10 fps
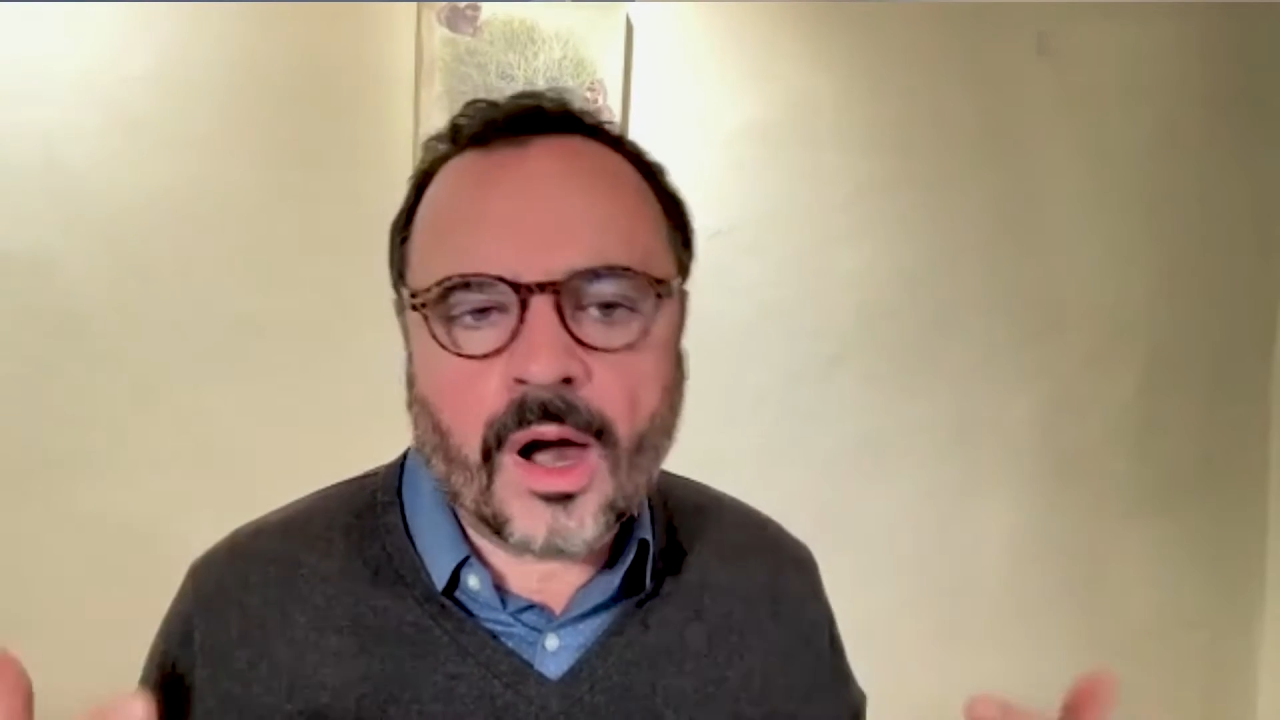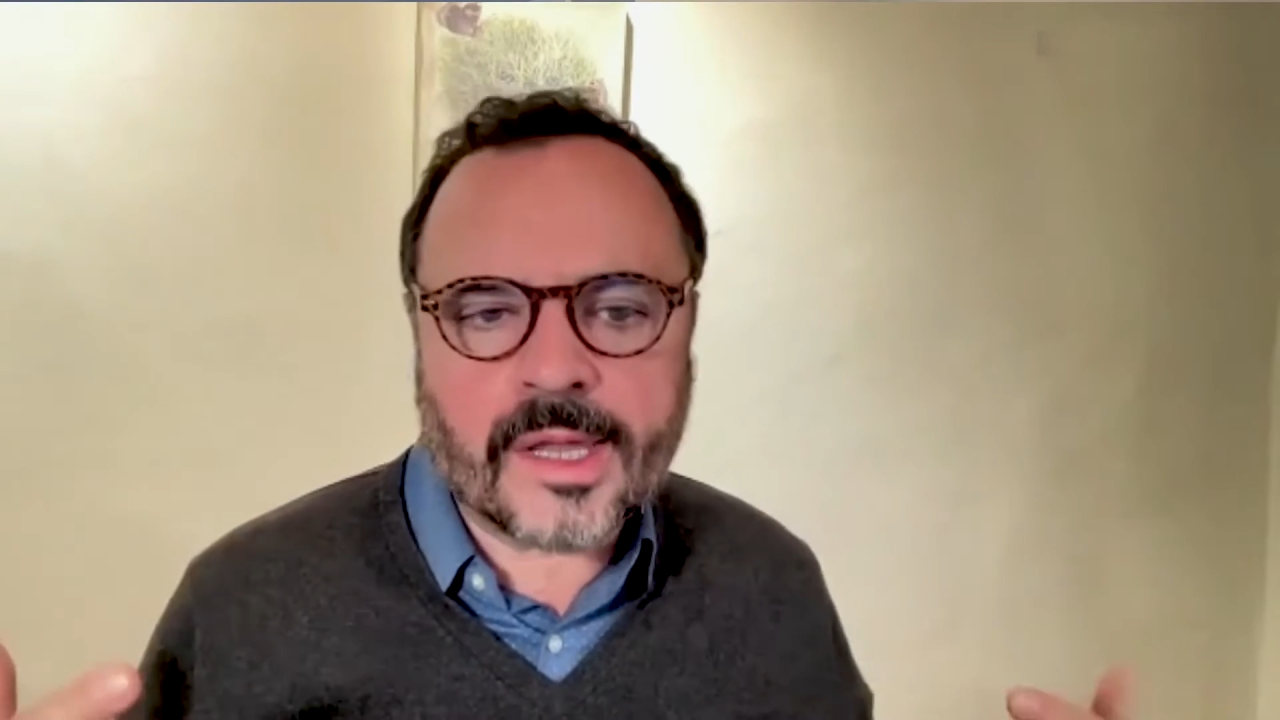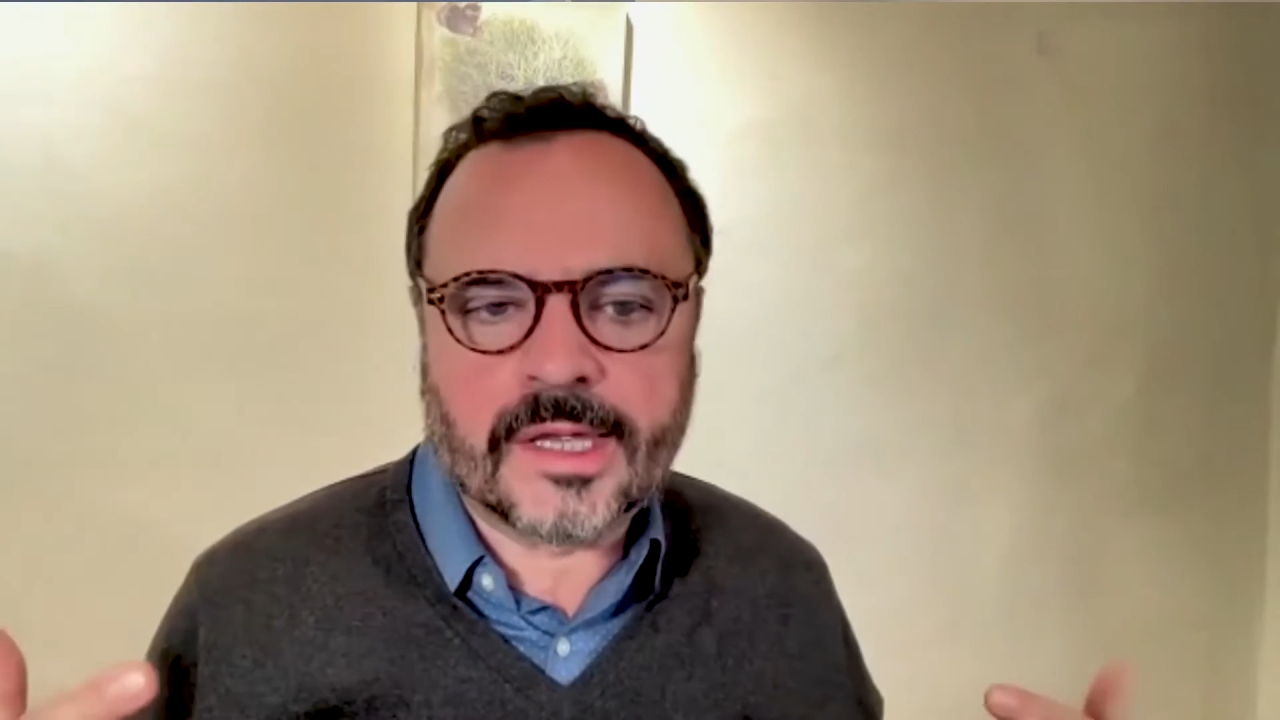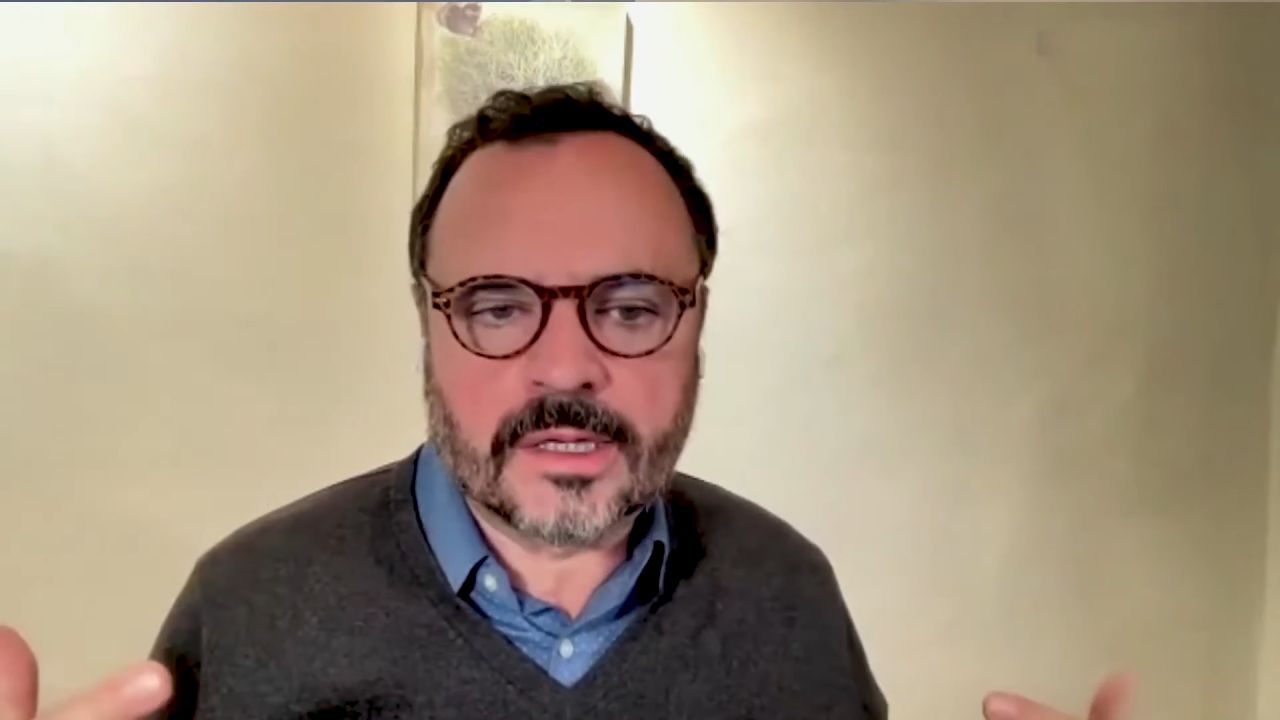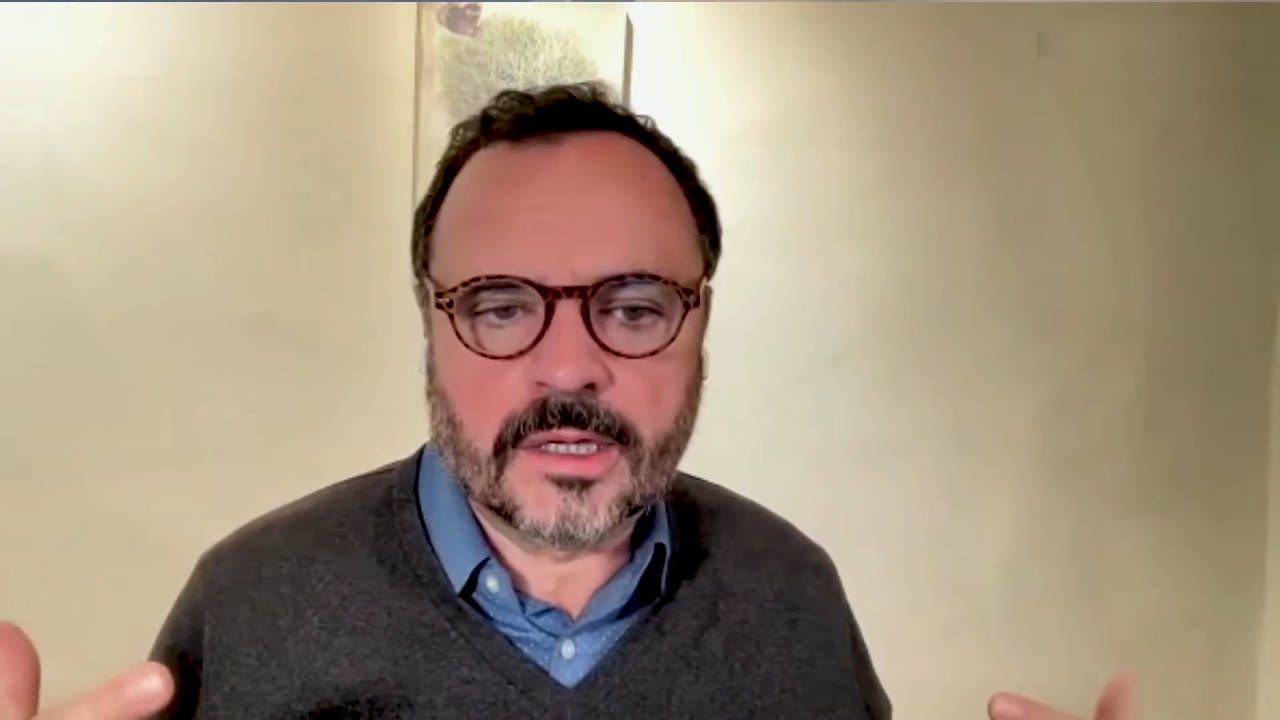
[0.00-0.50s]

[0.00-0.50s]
it